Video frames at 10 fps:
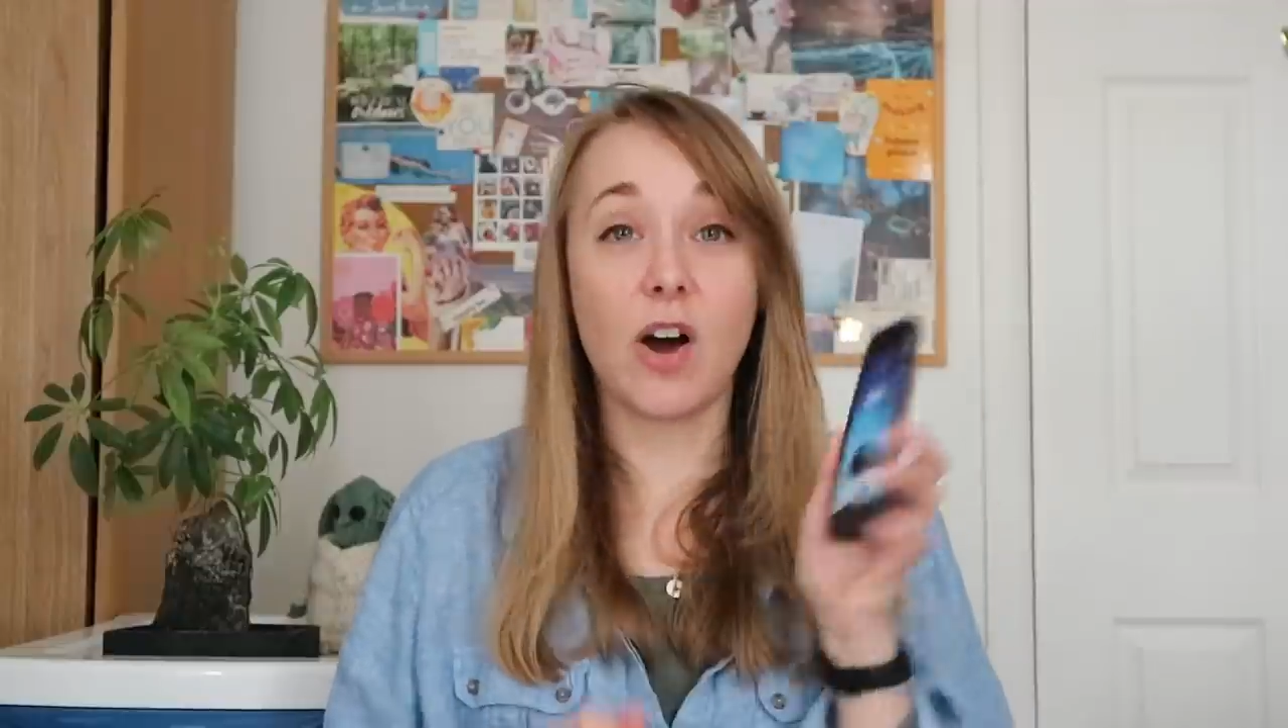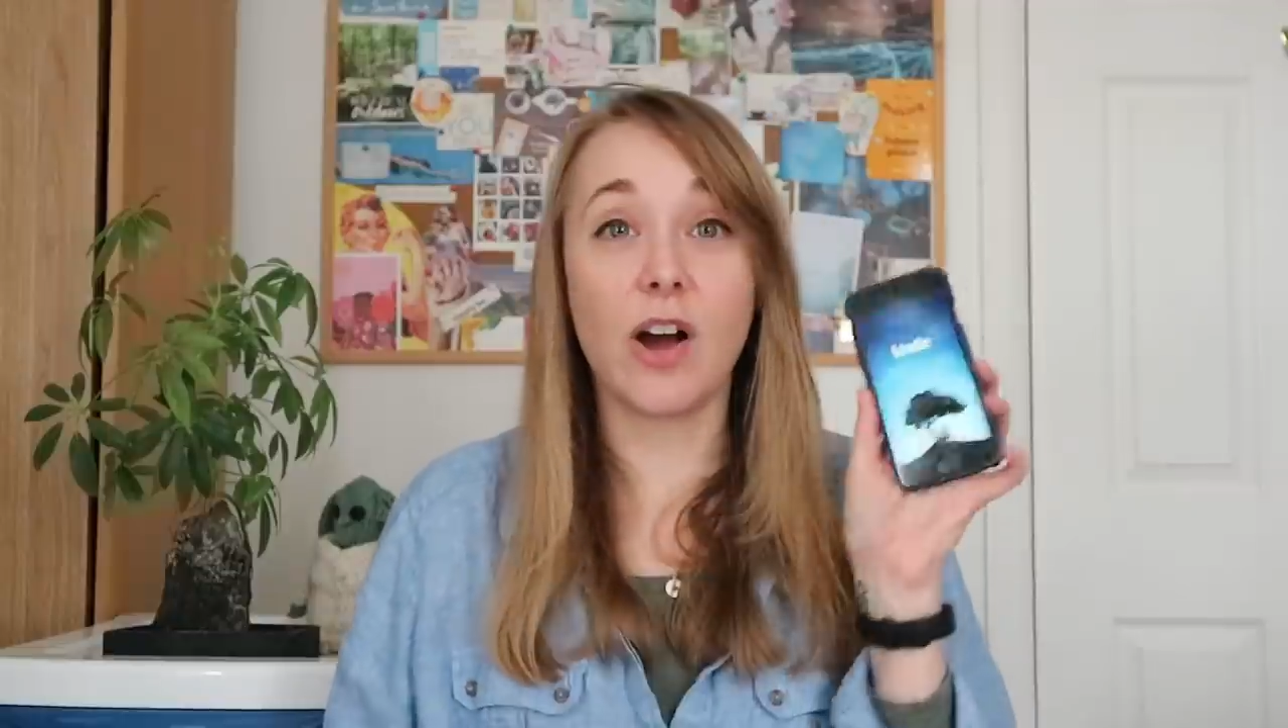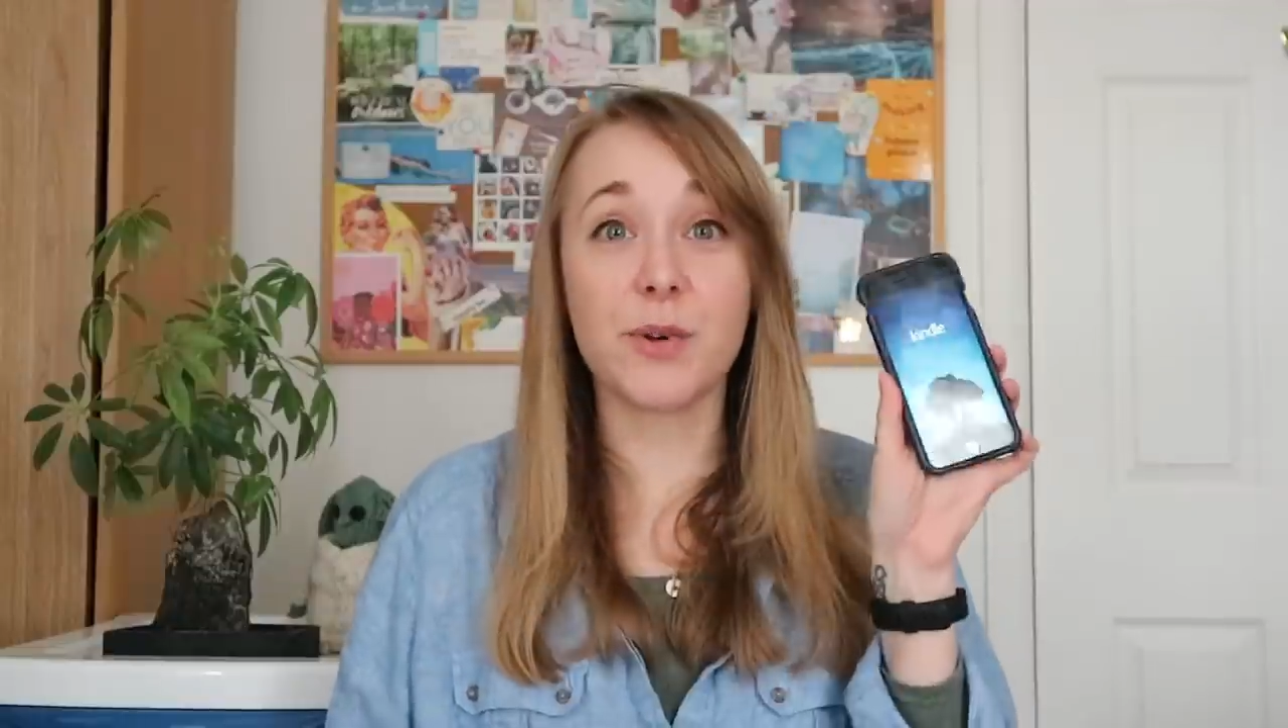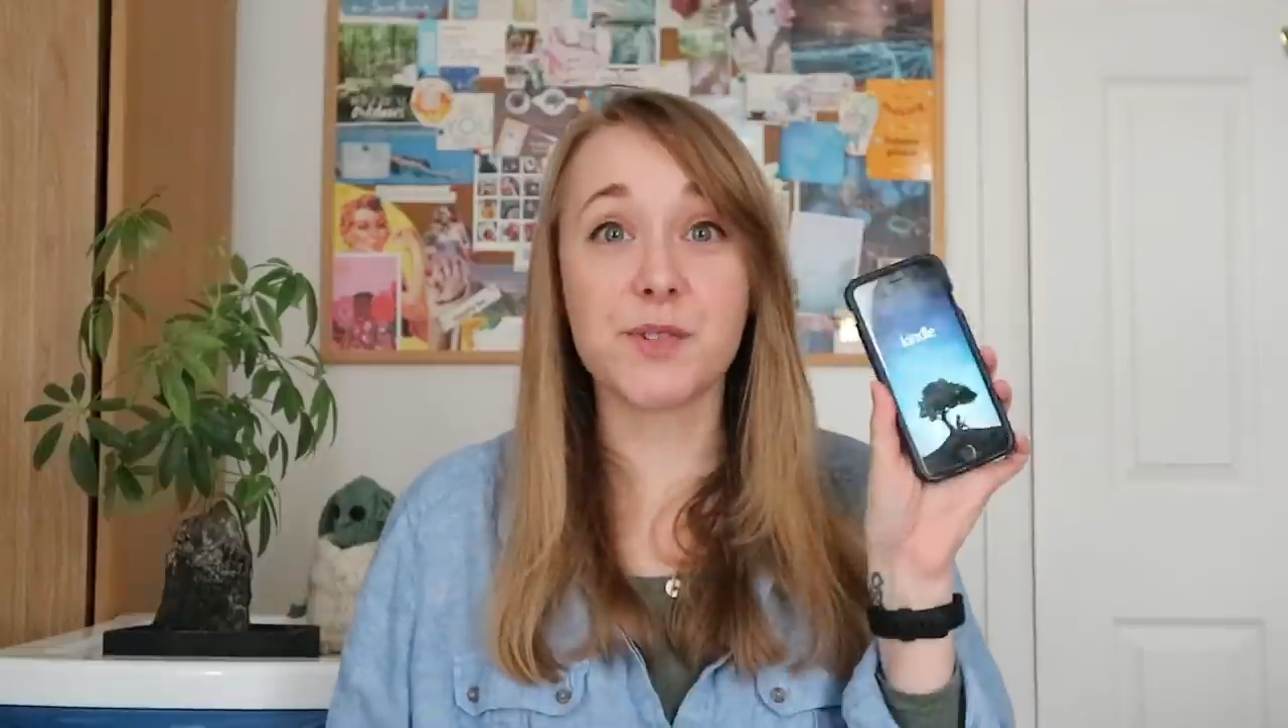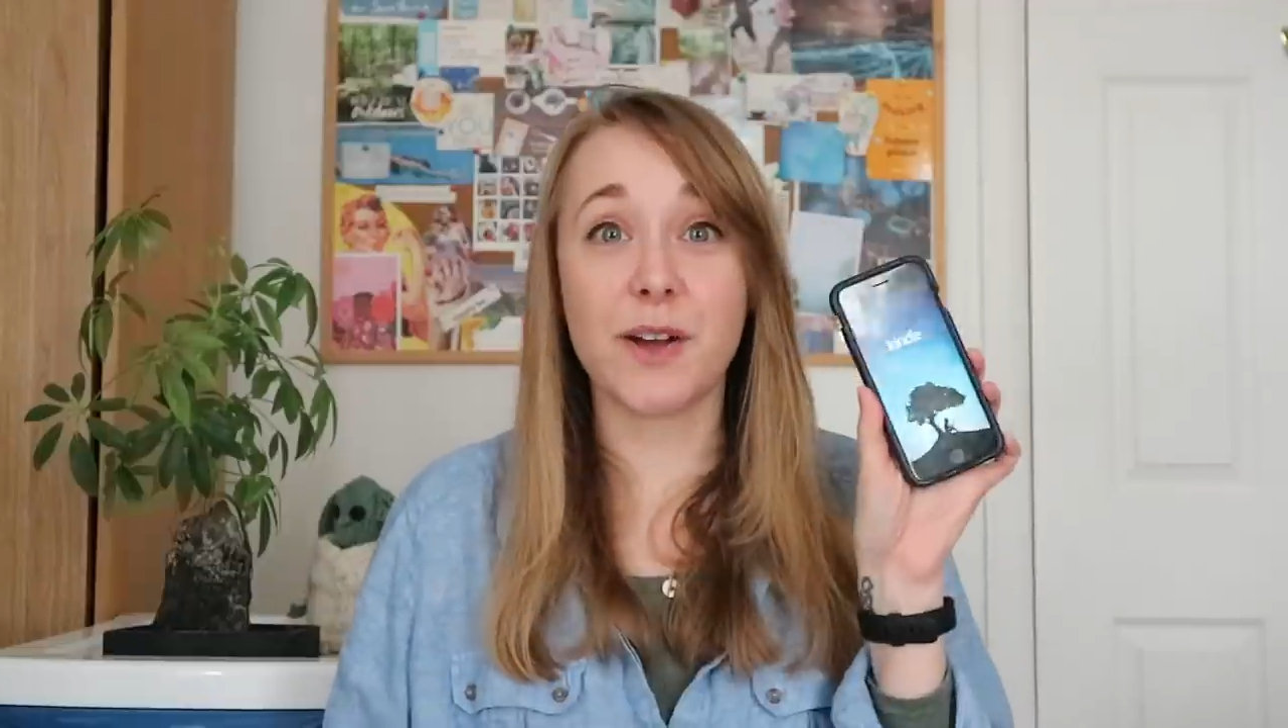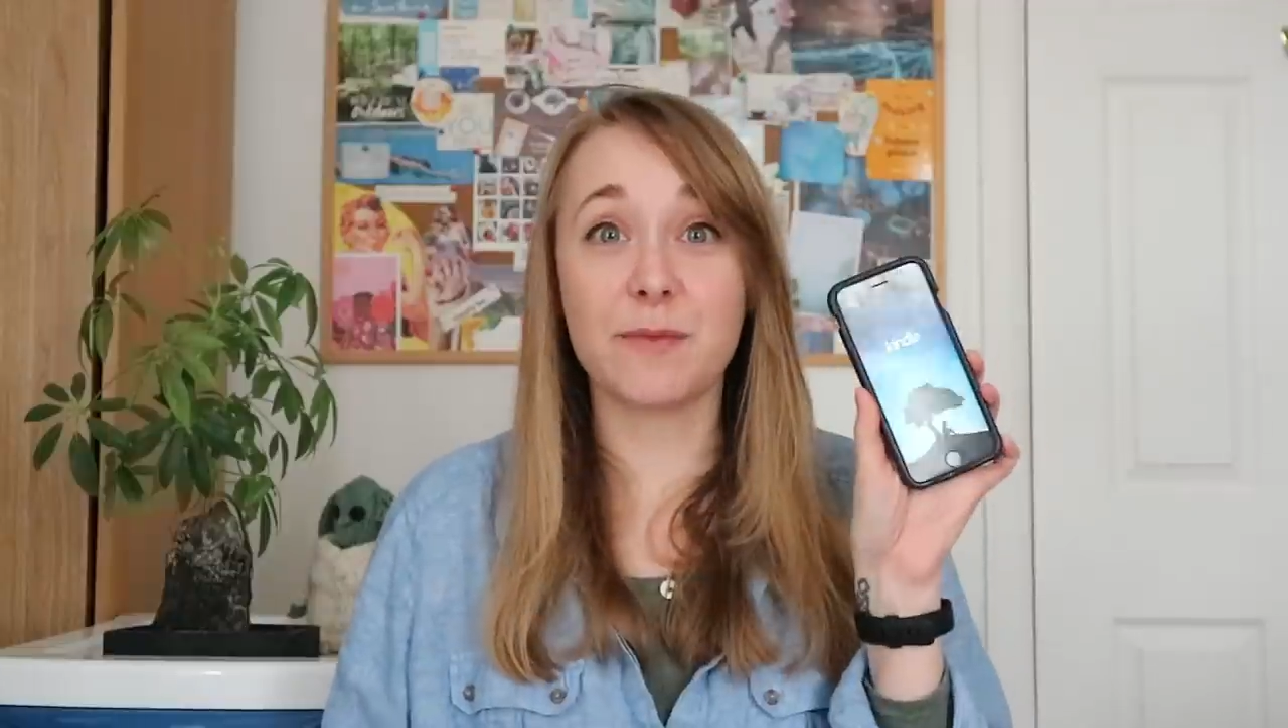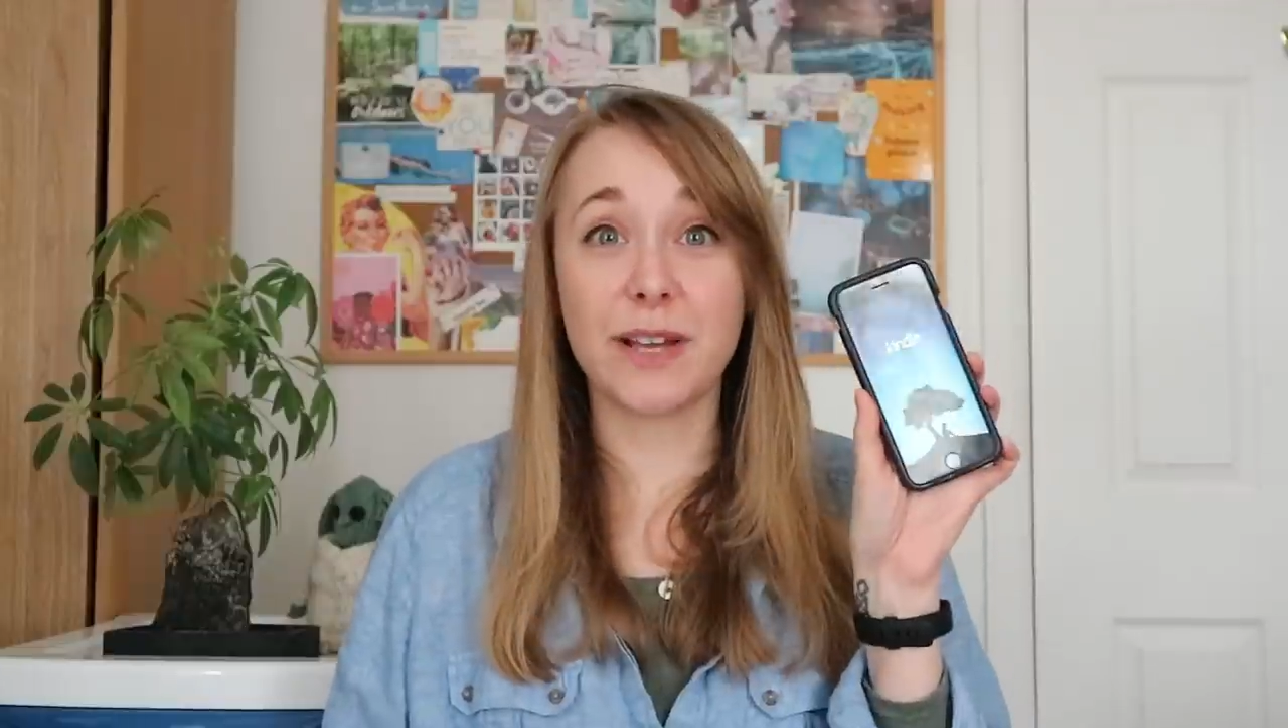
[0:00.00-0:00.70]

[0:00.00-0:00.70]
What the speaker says: I also have